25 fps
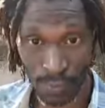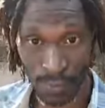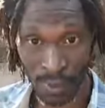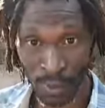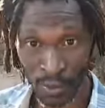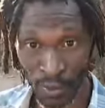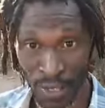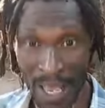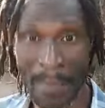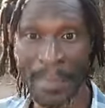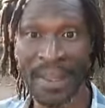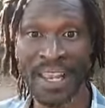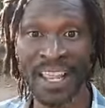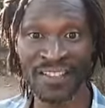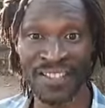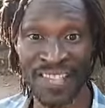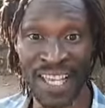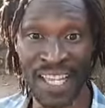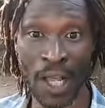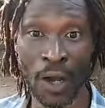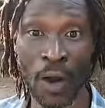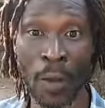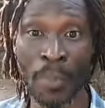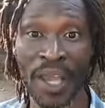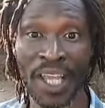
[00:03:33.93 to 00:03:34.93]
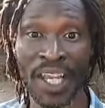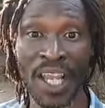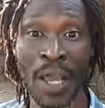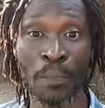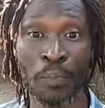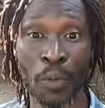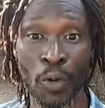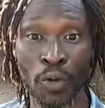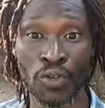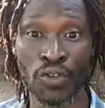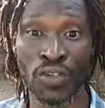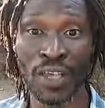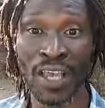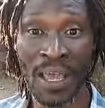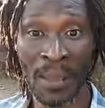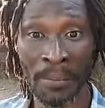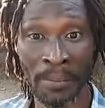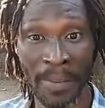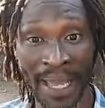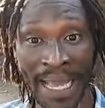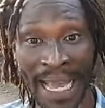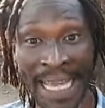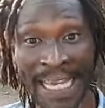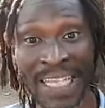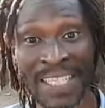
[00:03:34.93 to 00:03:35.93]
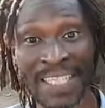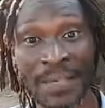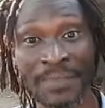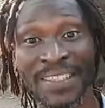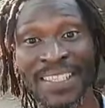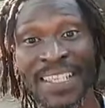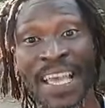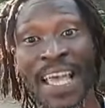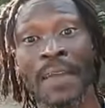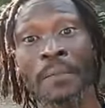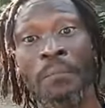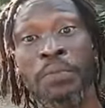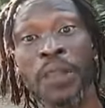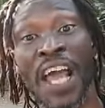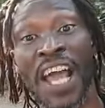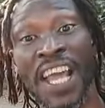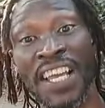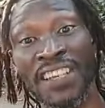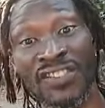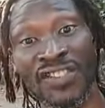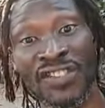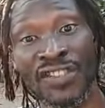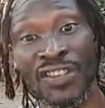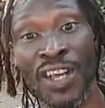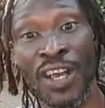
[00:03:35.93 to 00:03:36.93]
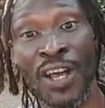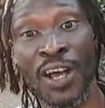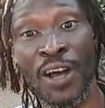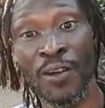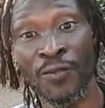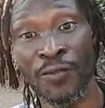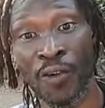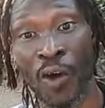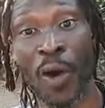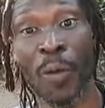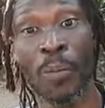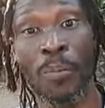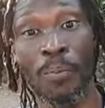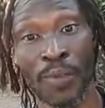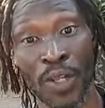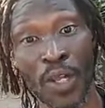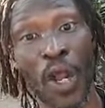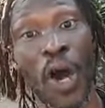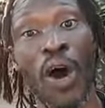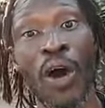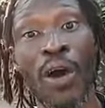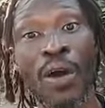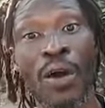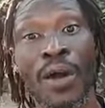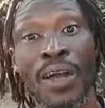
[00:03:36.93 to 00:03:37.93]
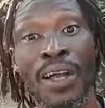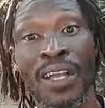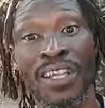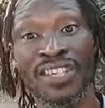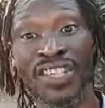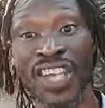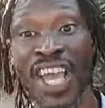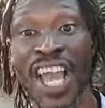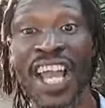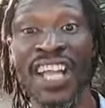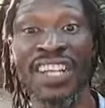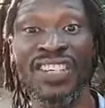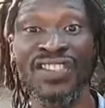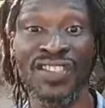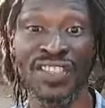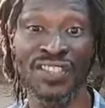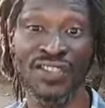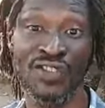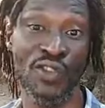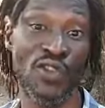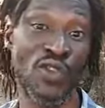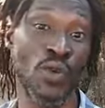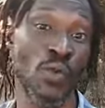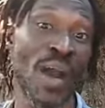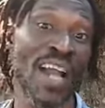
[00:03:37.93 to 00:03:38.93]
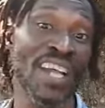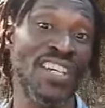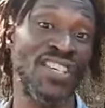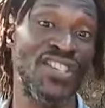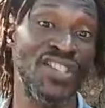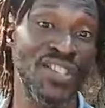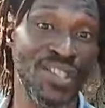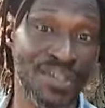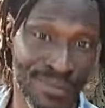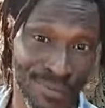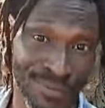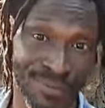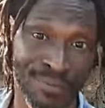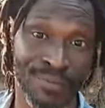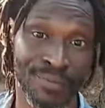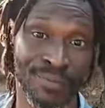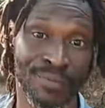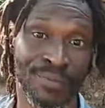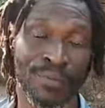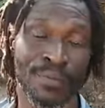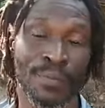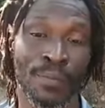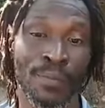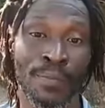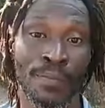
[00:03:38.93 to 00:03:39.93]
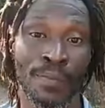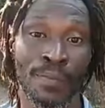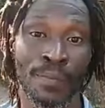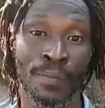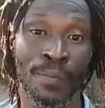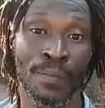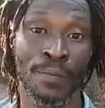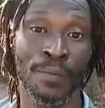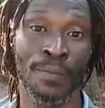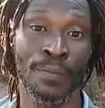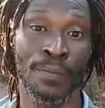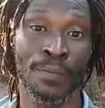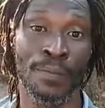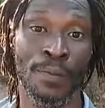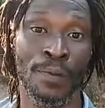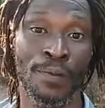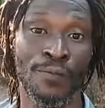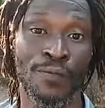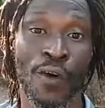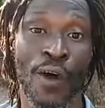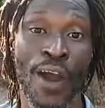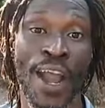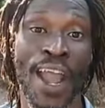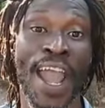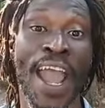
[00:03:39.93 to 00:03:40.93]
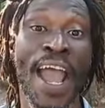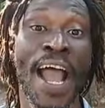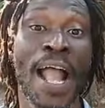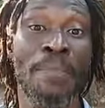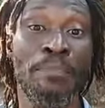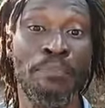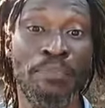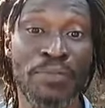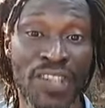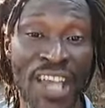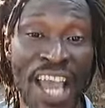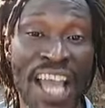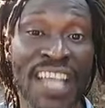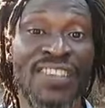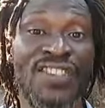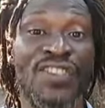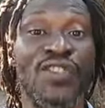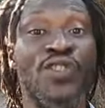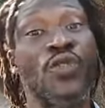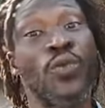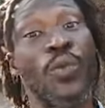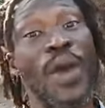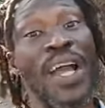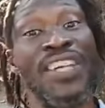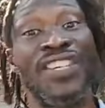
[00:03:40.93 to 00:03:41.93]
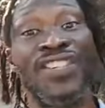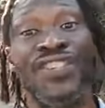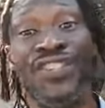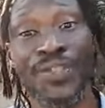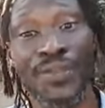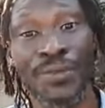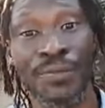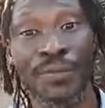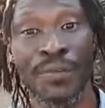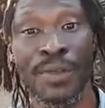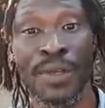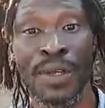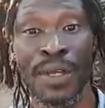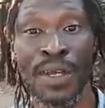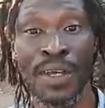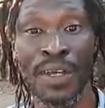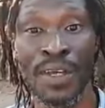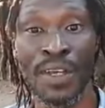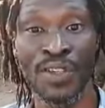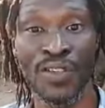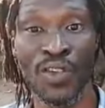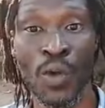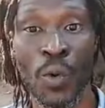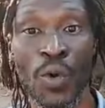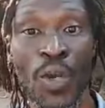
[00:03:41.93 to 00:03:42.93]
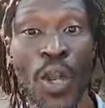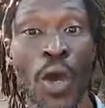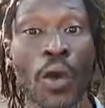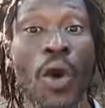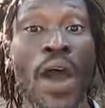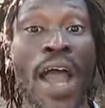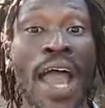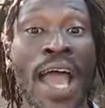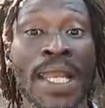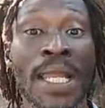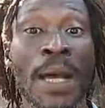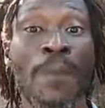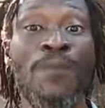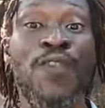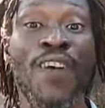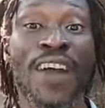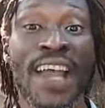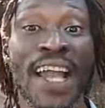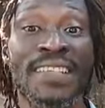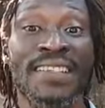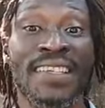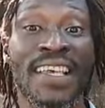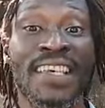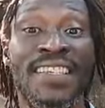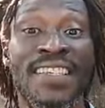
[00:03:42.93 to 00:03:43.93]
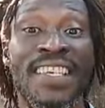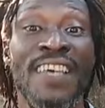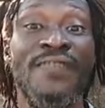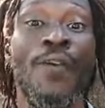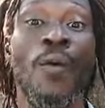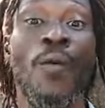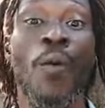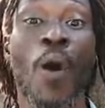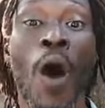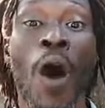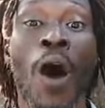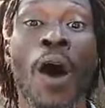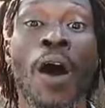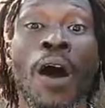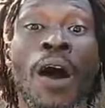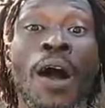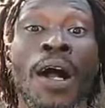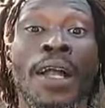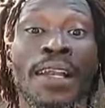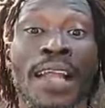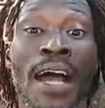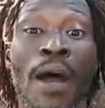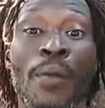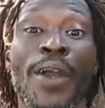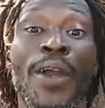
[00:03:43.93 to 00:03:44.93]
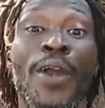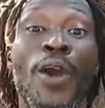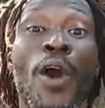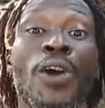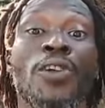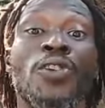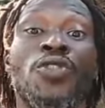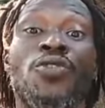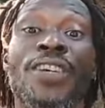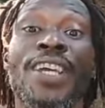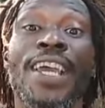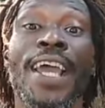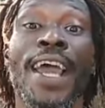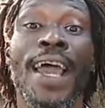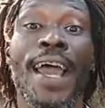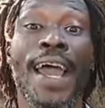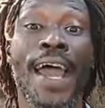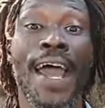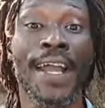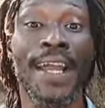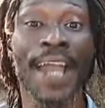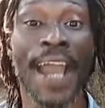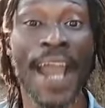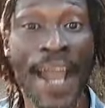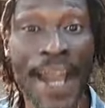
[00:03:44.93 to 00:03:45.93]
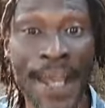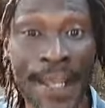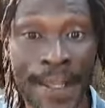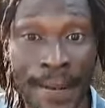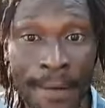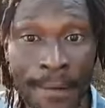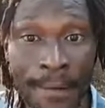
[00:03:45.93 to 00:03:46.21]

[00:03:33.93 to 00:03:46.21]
So I believe say they will begin to put mechanisms there in place for you know change situation, for help change situation. So we're not going to end up forget a civil war in our country again.